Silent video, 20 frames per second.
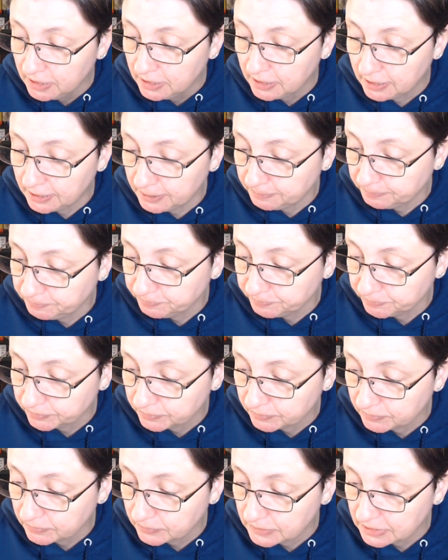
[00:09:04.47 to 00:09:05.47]
Um,
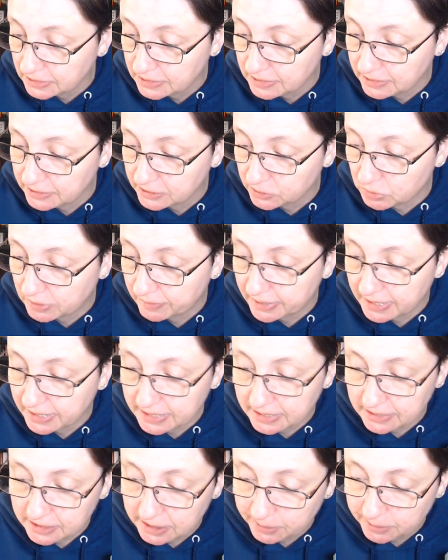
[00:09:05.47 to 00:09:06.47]
in this riveting
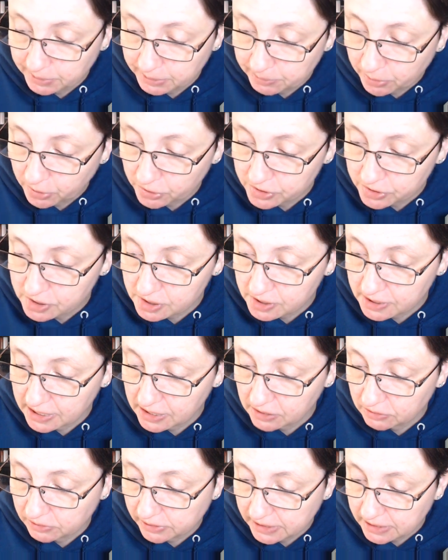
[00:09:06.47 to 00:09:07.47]
and deeply personal
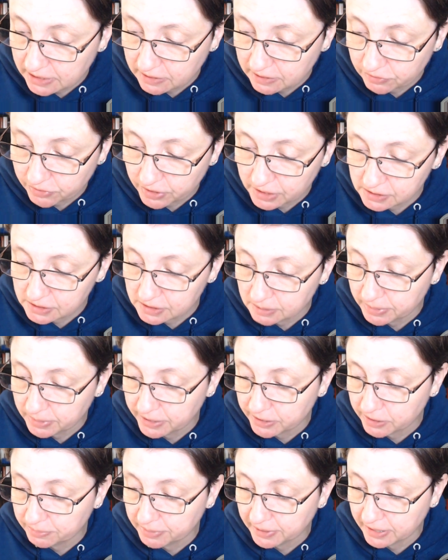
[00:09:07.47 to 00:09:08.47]
account, Li confronts the
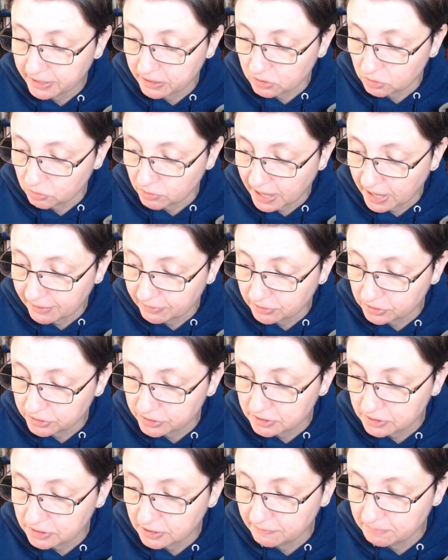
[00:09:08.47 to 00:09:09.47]
bitter political
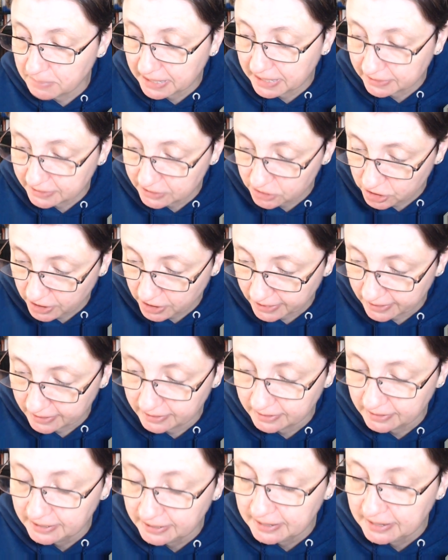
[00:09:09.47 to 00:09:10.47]
rivals of mainland China
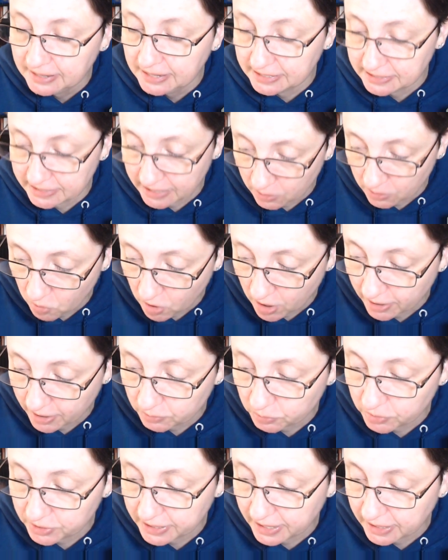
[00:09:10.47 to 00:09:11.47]
and Taiwan
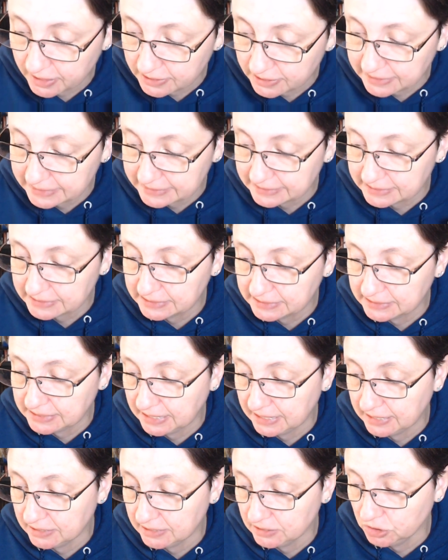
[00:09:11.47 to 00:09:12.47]
with elegance
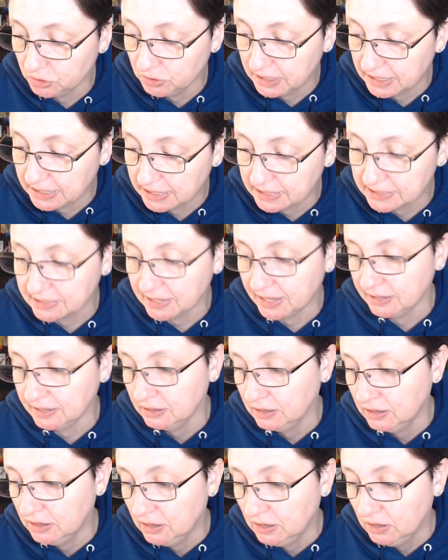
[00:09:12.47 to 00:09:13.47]
and unique insight
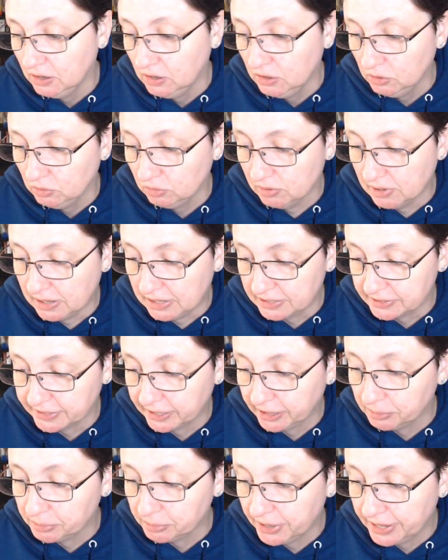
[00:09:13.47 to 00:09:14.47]
while
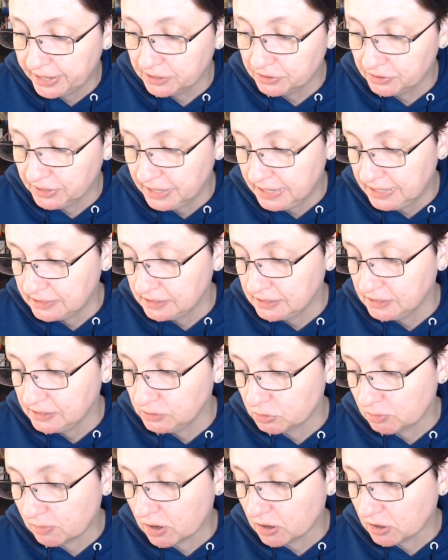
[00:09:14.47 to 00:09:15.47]
celebrating her aunt's
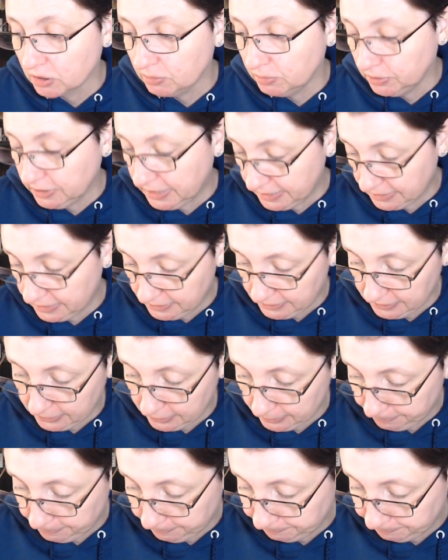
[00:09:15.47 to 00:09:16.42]
remarkable legacies.